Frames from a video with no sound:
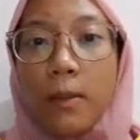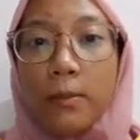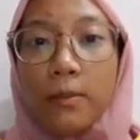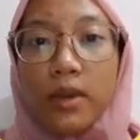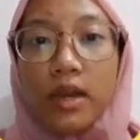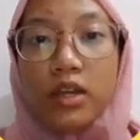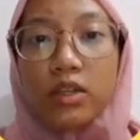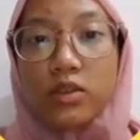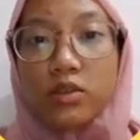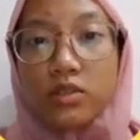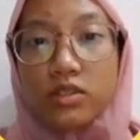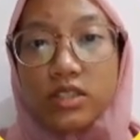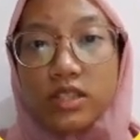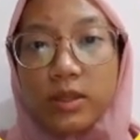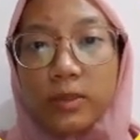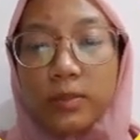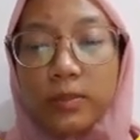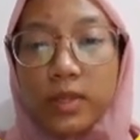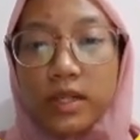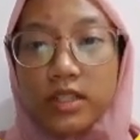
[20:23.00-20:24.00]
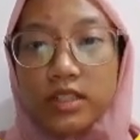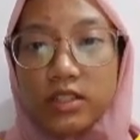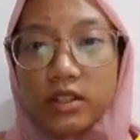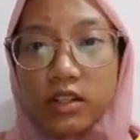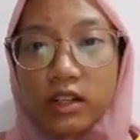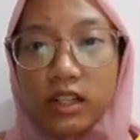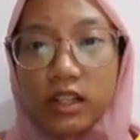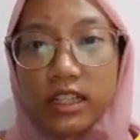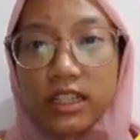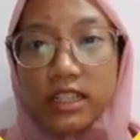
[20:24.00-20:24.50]
By using
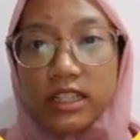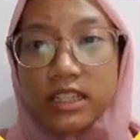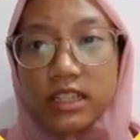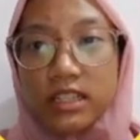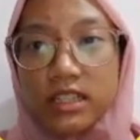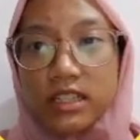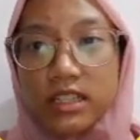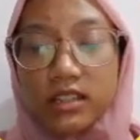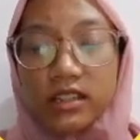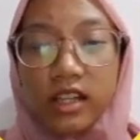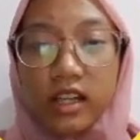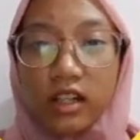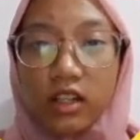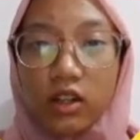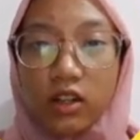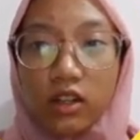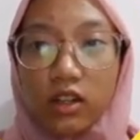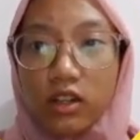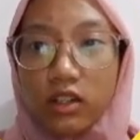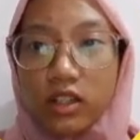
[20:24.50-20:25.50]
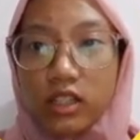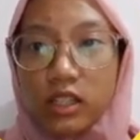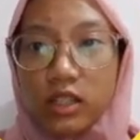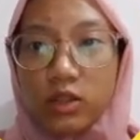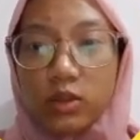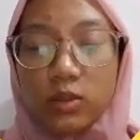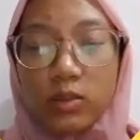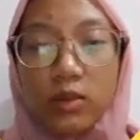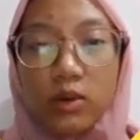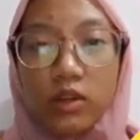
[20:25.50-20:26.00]
personalization technology
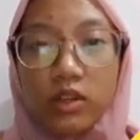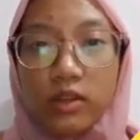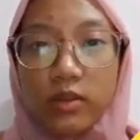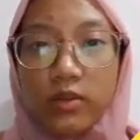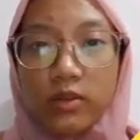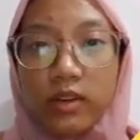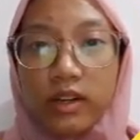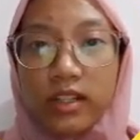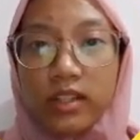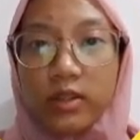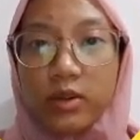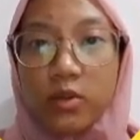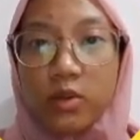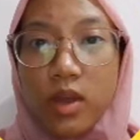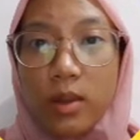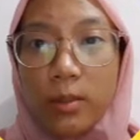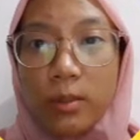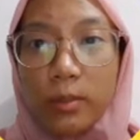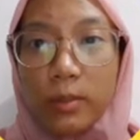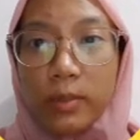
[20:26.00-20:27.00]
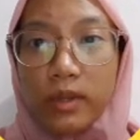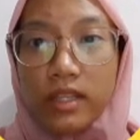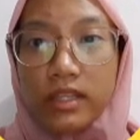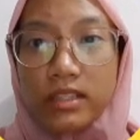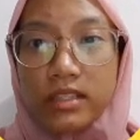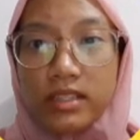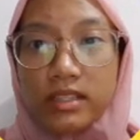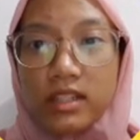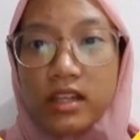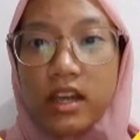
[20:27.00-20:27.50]
to modify the web
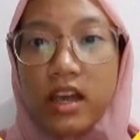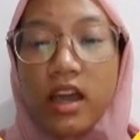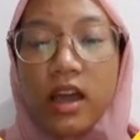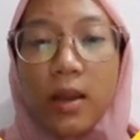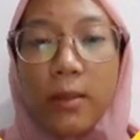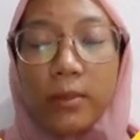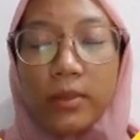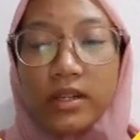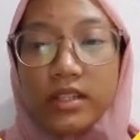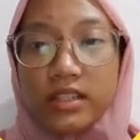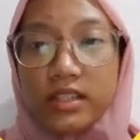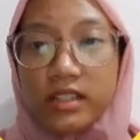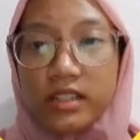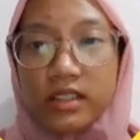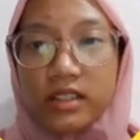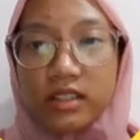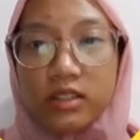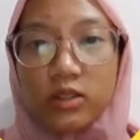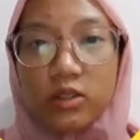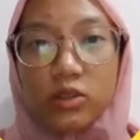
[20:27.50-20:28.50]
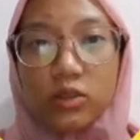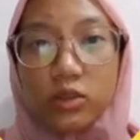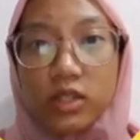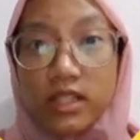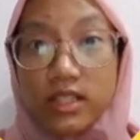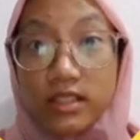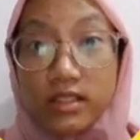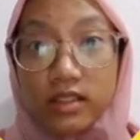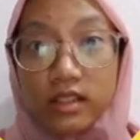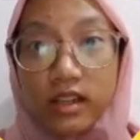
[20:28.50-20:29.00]
page presented to its
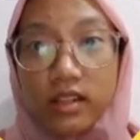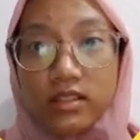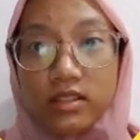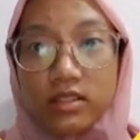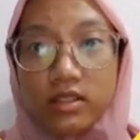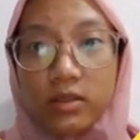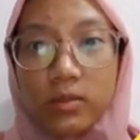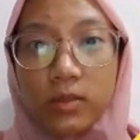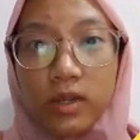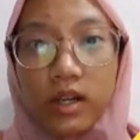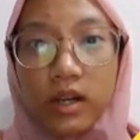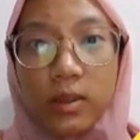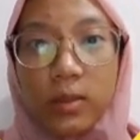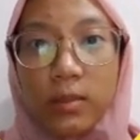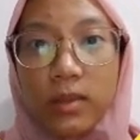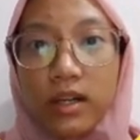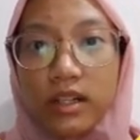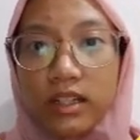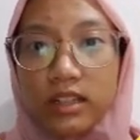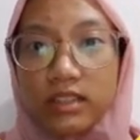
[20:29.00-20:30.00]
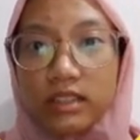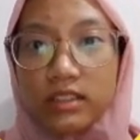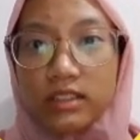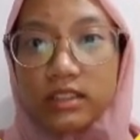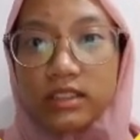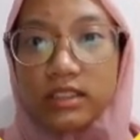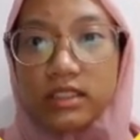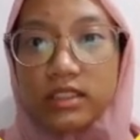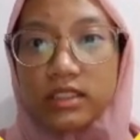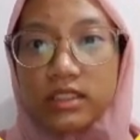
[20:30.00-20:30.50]
customer,
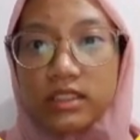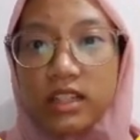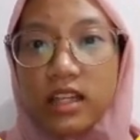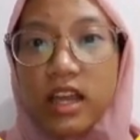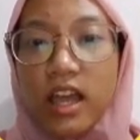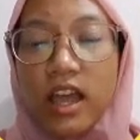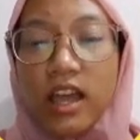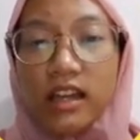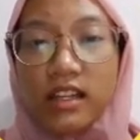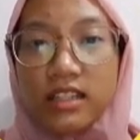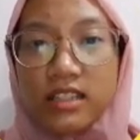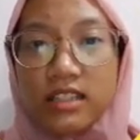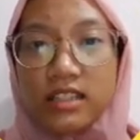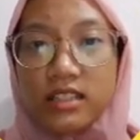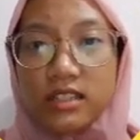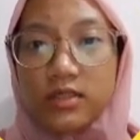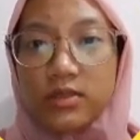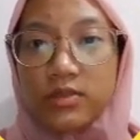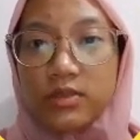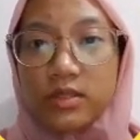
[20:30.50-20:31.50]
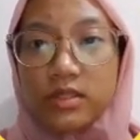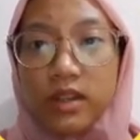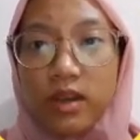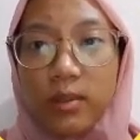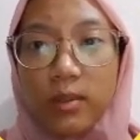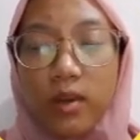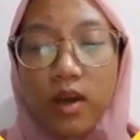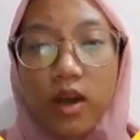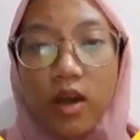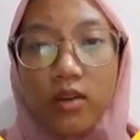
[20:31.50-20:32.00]
marketers achieve
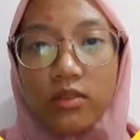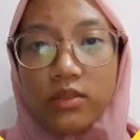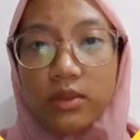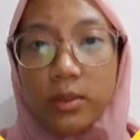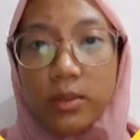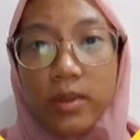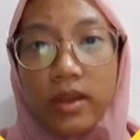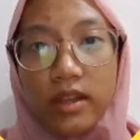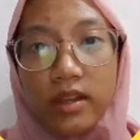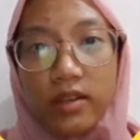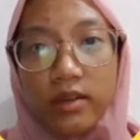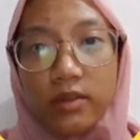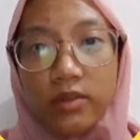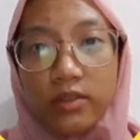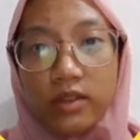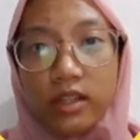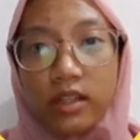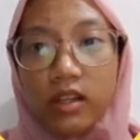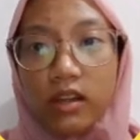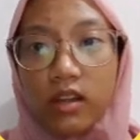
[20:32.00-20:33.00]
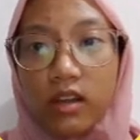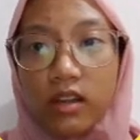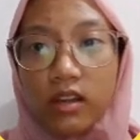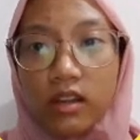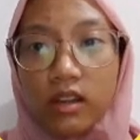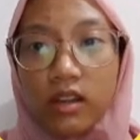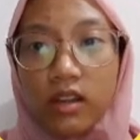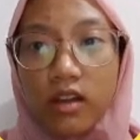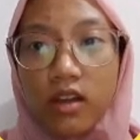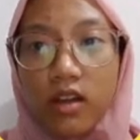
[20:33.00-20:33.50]
some of the benefit
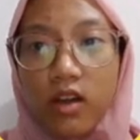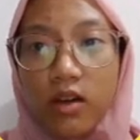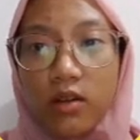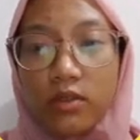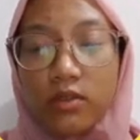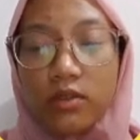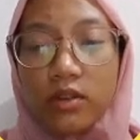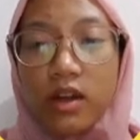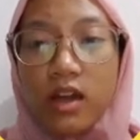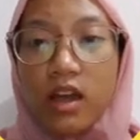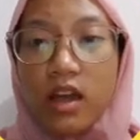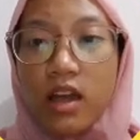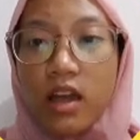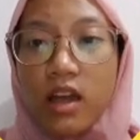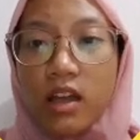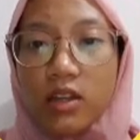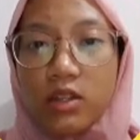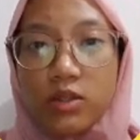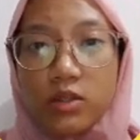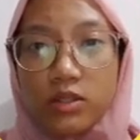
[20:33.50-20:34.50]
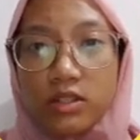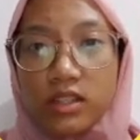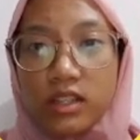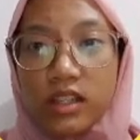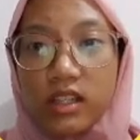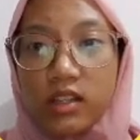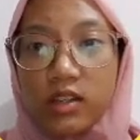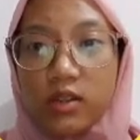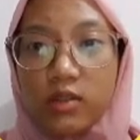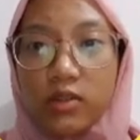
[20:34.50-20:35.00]
of using
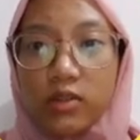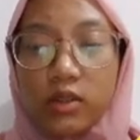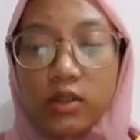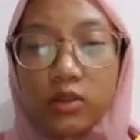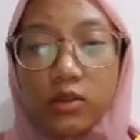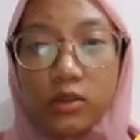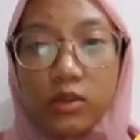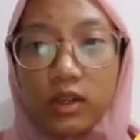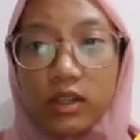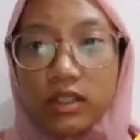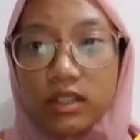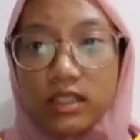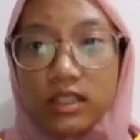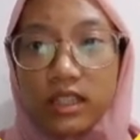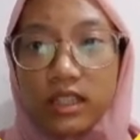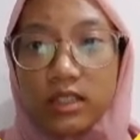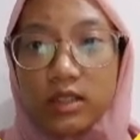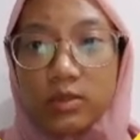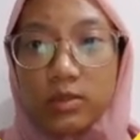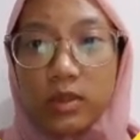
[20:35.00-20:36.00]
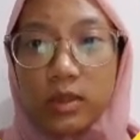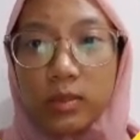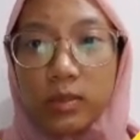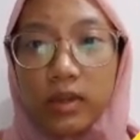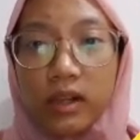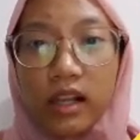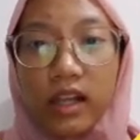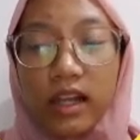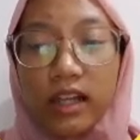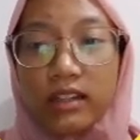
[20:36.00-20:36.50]
individual
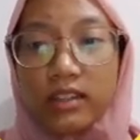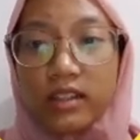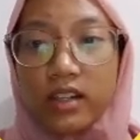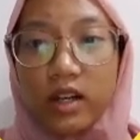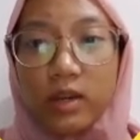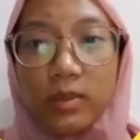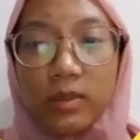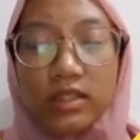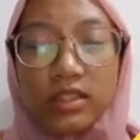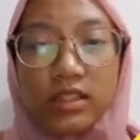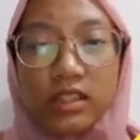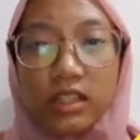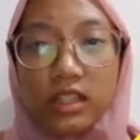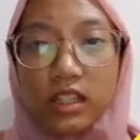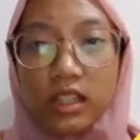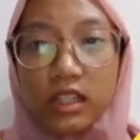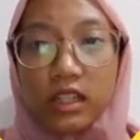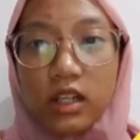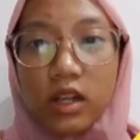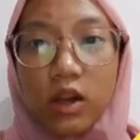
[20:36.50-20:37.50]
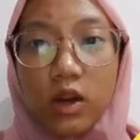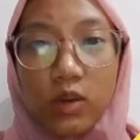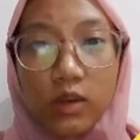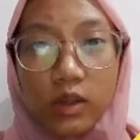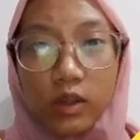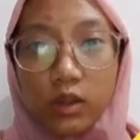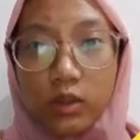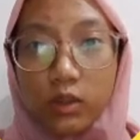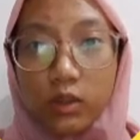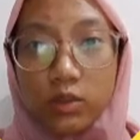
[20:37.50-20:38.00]
salespeople at dramatically lower
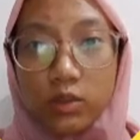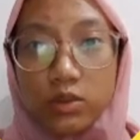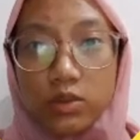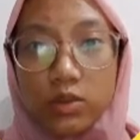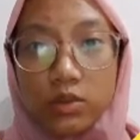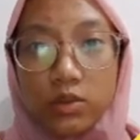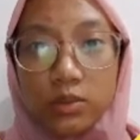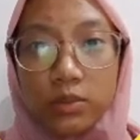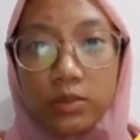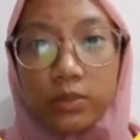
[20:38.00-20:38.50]
cost.